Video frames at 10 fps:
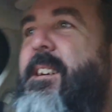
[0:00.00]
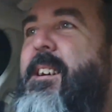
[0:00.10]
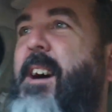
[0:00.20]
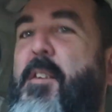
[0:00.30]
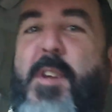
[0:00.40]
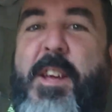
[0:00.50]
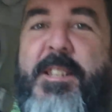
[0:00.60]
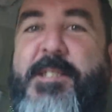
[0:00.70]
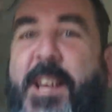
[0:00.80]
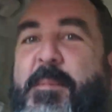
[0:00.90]
Hopefully you can
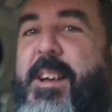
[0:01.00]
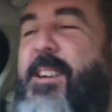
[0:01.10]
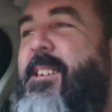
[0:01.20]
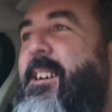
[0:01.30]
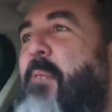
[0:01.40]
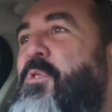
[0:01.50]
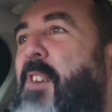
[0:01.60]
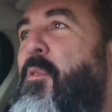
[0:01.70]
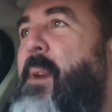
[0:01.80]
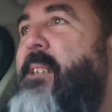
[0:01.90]
see me. I'm
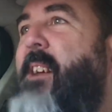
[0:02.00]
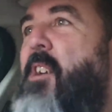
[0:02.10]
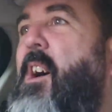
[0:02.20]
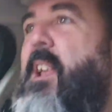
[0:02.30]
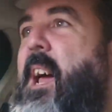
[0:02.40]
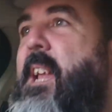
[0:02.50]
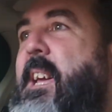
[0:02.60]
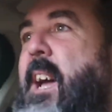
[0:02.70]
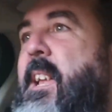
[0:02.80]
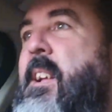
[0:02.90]
driving back down our lane
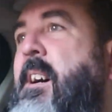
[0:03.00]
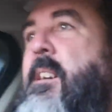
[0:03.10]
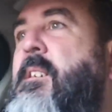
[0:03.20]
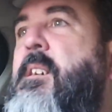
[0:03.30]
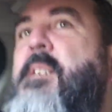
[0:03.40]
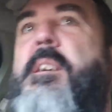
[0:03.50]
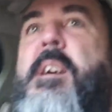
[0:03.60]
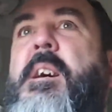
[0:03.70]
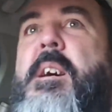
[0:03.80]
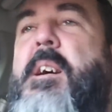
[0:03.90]
again.
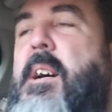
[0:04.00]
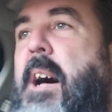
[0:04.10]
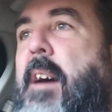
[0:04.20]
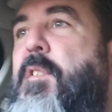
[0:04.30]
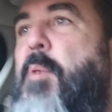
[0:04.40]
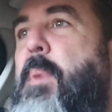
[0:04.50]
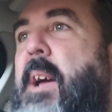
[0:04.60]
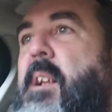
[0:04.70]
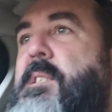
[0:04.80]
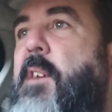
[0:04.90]
After
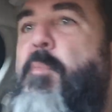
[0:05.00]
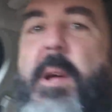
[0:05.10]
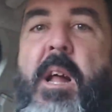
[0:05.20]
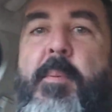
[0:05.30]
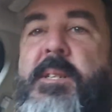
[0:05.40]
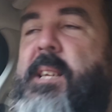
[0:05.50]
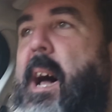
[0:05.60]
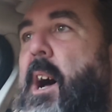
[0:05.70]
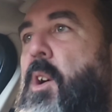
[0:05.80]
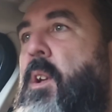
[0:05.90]
being, I'd say we've been up and
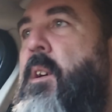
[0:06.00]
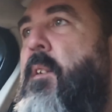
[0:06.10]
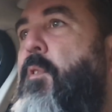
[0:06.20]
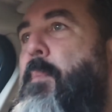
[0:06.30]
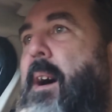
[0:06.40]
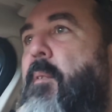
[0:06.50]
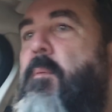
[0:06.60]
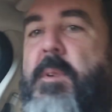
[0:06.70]
down for about